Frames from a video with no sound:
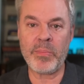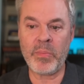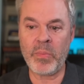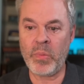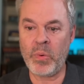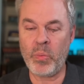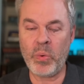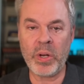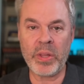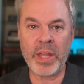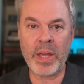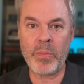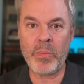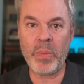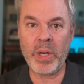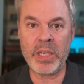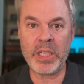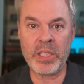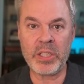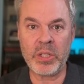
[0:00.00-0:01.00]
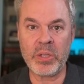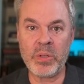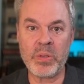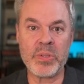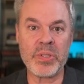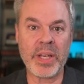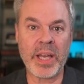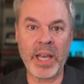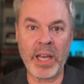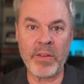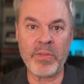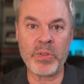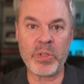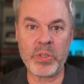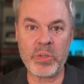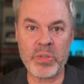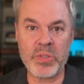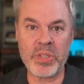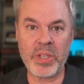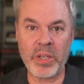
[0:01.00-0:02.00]
where that money goes after
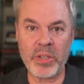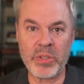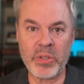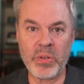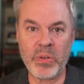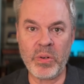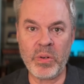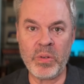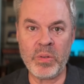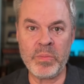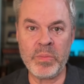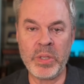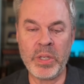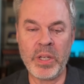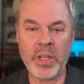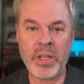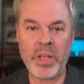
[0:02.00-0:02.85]
you sell your home.